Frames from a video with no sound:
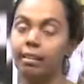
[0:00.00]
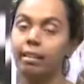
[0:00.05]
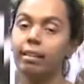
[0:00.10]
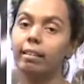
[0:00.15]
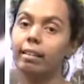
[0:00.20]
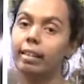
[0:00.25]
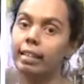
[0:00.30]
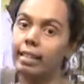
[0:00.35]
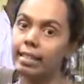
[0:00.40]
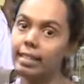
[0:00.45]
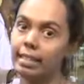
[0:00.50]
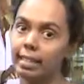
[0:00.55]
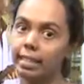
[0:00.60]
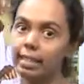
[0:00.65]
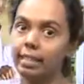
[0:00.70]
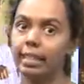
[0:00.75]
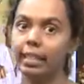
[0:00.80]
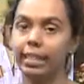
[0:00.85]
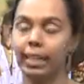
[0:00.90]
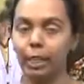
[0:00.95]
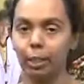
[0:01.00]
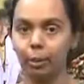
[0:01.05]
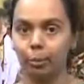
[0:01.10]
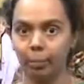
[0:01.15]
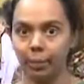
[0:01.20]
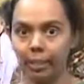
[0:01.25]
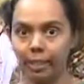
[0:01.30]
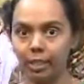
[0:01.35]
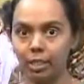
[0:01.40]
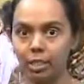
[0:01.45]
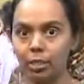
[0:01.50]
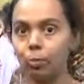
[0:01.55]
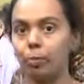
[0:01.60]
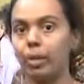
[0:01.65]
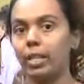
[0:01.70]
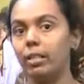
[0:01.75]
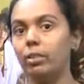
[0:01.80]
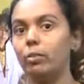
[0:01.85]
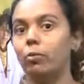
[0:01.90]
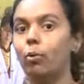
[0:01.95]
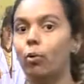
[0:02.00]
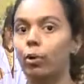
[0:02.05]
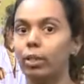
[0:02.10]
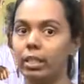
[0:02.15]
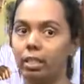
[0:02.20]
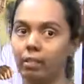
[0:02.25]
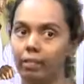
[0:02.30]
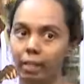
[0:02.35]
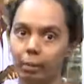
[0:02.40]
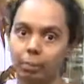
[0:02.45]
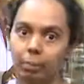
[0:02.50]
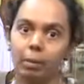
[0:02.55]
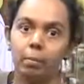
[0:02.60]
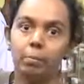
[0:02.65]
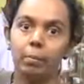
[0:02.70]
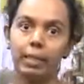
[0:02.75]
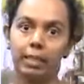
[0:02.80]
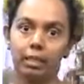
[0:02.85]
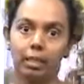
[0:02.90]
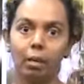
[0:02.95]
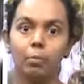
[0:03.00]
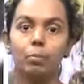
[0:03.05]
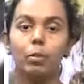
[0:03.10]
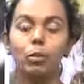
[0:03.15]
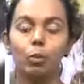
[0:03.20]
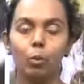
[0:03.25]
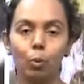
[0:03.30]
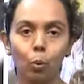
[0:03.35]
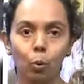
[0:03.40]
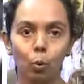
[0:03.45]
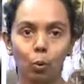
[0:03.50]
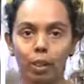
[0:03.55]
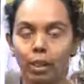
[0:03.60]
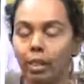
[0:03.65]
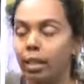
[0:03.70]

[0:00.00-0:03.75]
Releasing the heat means when the water vapor becomes cool.